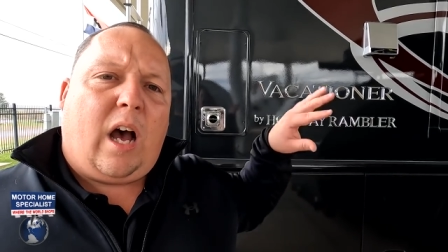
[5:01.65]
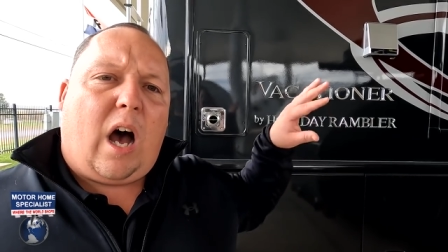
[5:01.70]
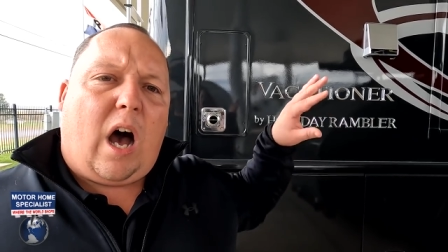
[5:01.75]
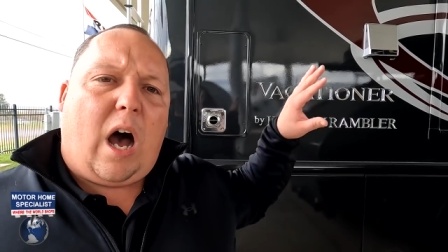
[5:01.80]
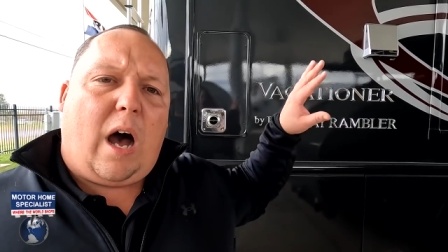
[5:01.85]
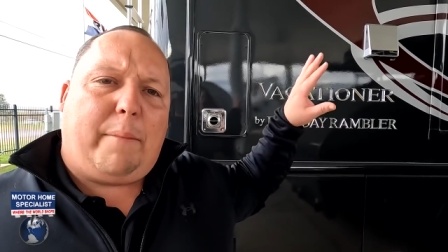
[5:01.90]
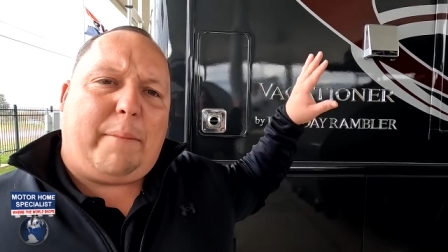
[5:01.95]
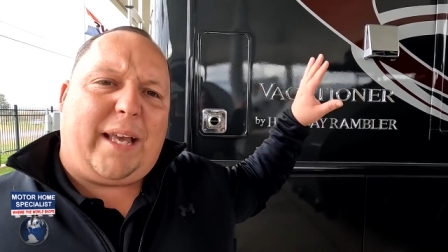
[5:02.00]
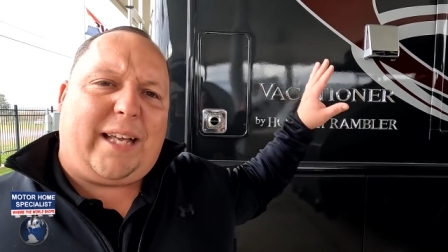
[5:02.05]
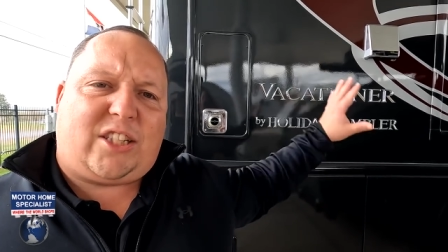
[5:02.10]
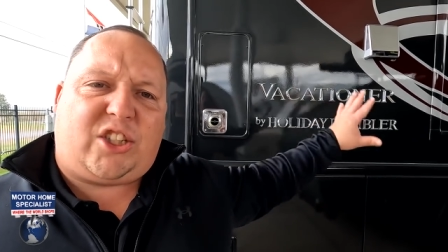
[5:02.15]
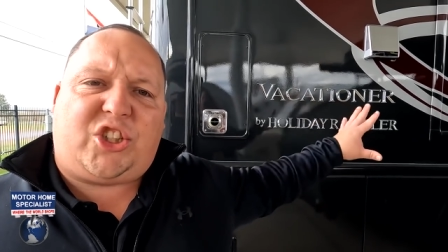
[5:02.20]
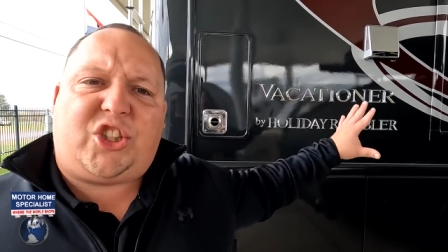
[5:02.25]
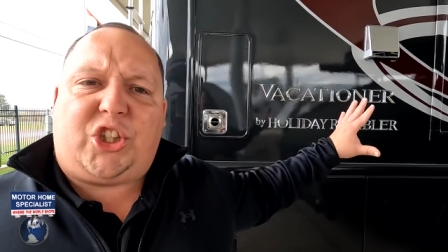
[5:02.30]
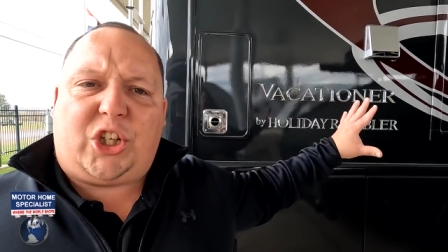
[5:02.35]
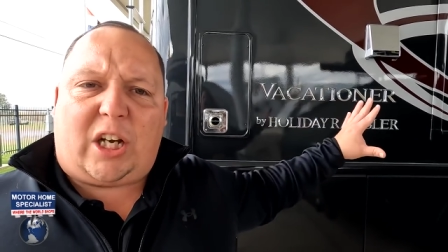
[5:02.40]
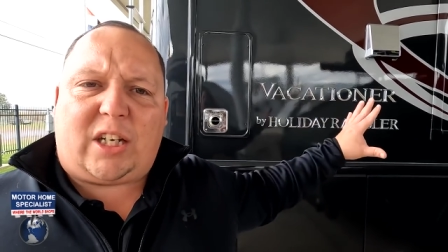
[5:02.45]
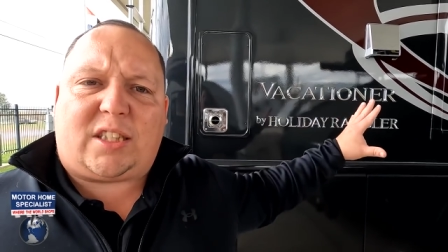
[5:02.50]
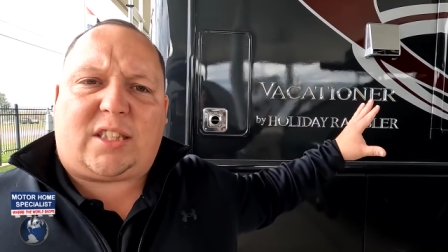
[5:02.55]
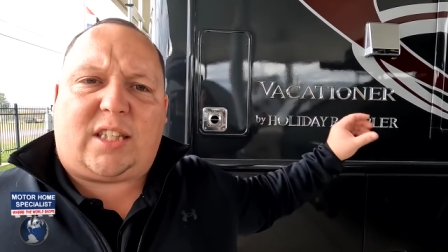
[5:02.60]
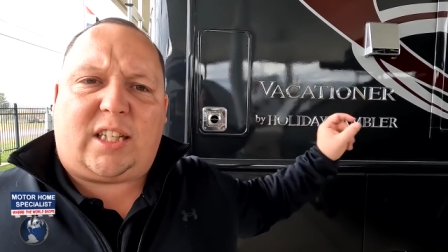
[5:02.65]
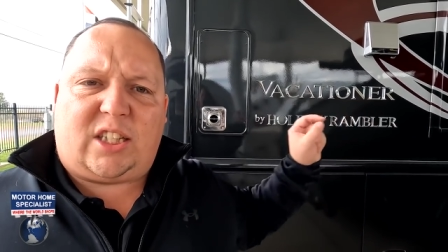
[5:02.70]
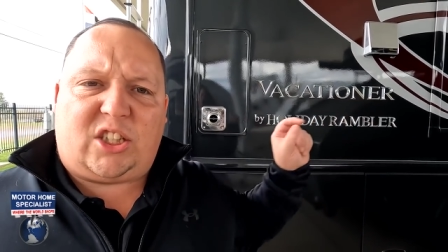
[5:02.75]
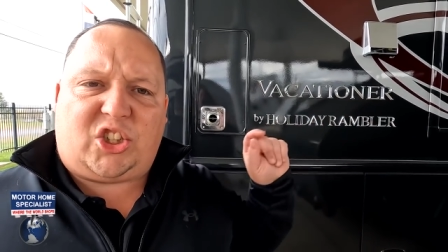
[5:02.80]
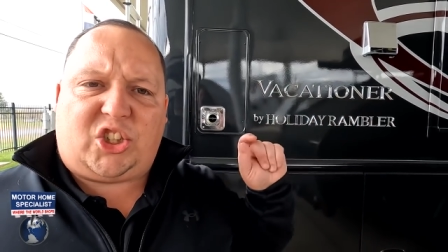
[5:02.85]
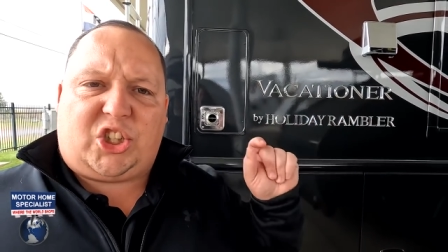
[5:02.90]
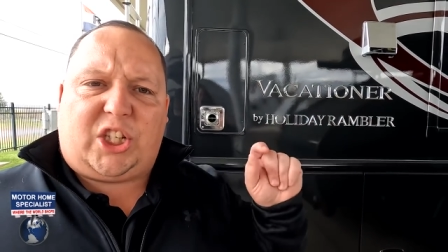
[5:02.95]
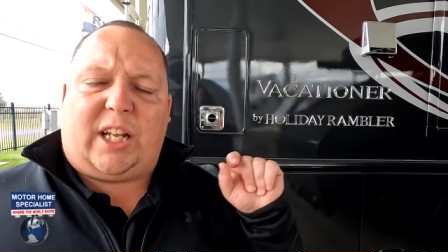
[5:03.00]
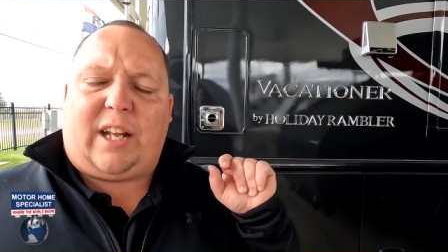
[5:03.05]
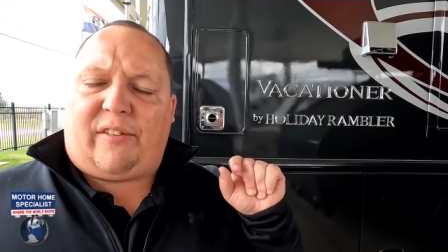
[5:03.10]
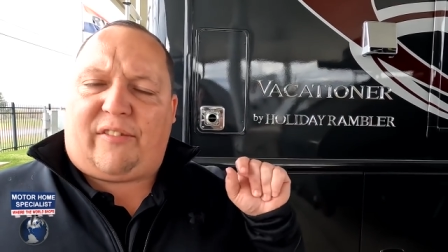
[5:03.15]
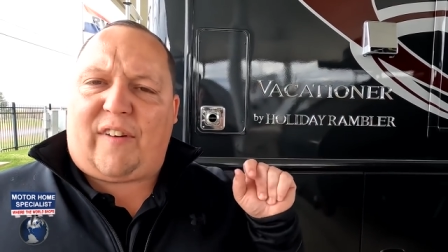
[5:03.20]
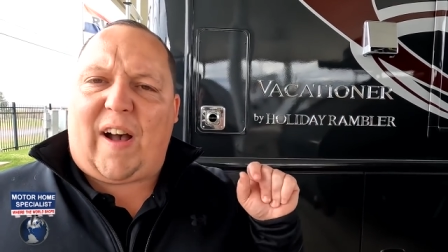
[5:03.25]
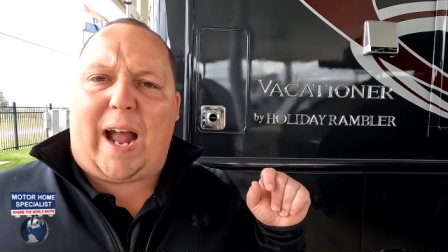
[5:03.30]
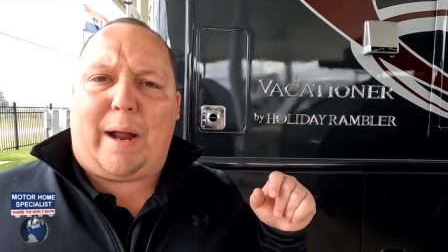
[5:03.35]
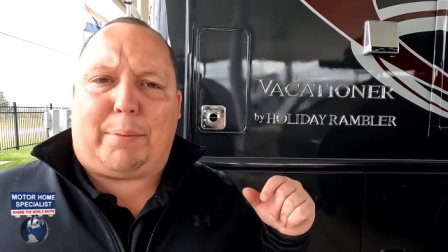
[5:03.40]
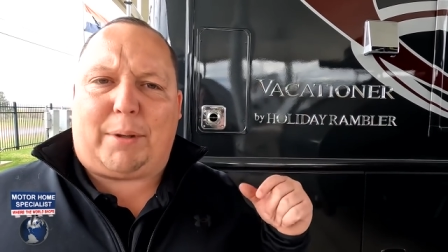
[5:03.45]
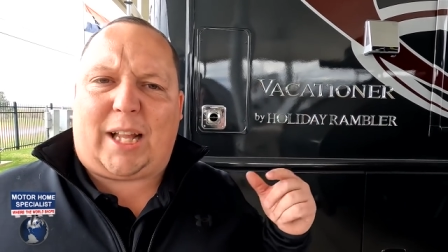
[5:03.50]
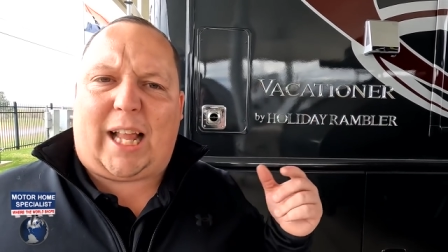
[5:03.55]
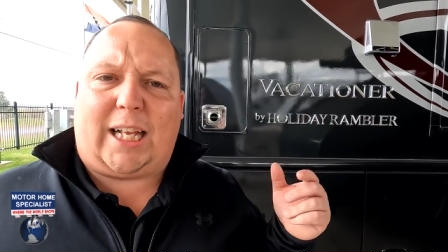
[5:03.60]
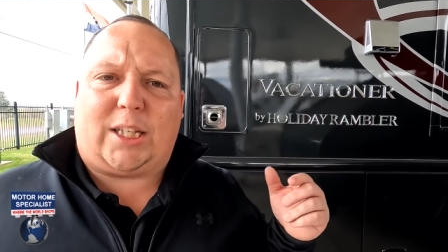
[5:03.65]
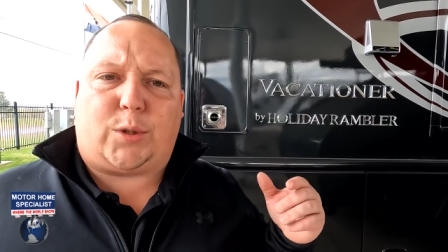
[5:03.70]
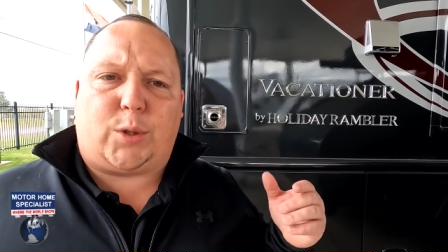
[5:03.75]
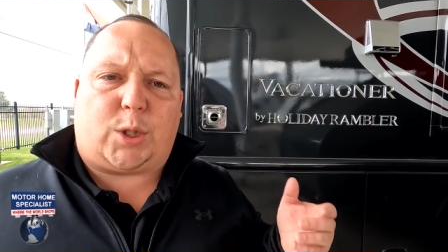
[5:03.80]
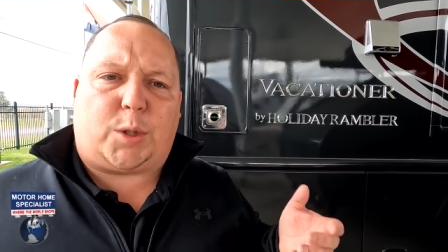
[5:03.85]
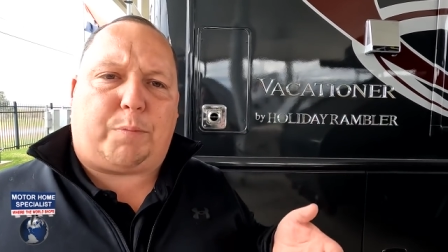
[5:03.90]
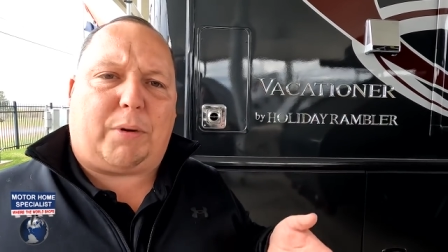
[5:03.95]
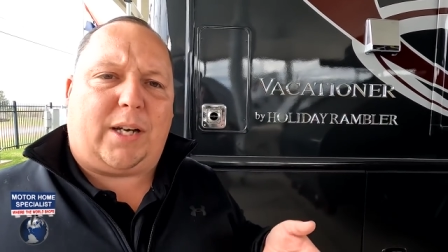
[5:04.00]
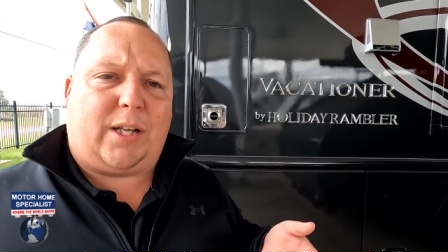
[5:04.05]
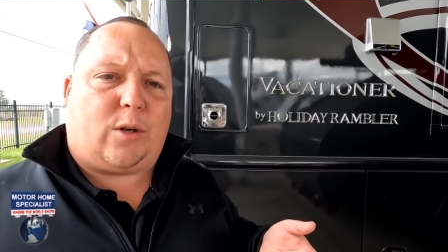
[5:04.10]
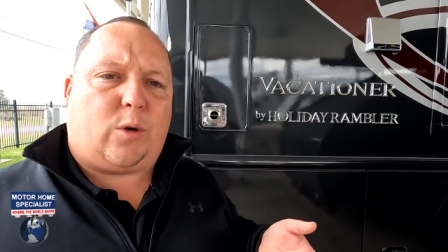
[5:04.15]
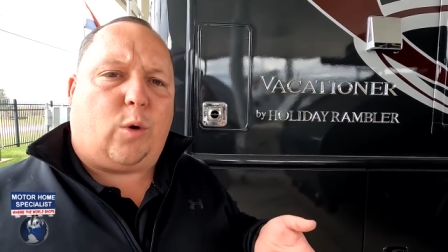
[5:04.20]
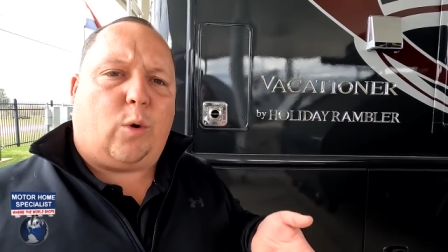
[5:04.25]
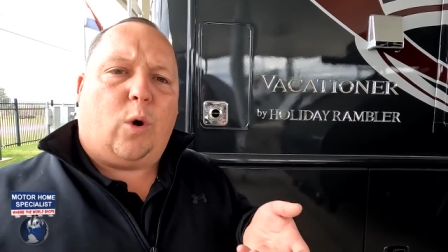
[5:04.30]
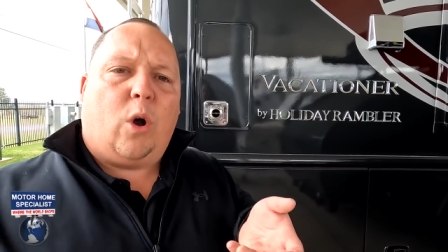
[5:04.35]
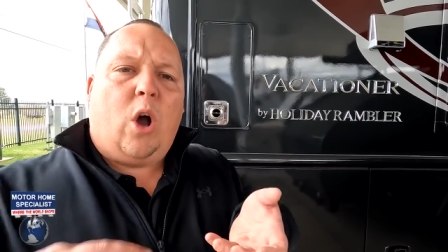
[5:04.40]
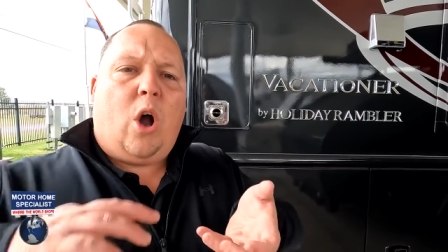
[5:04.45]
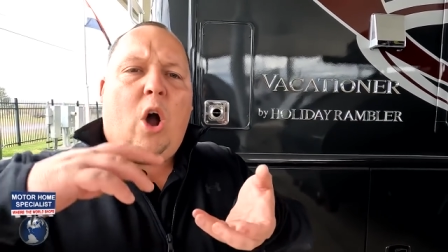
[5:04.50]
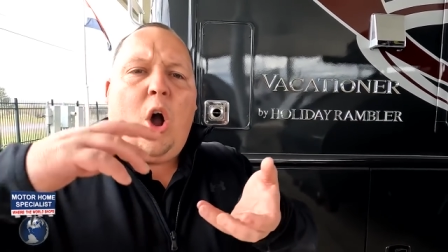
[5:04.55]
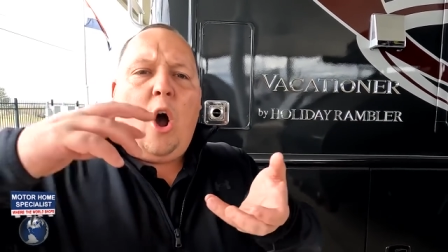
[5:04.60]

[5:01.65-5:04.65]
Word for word: Um, it's just a sheet of fiberglass, which is pretty cool.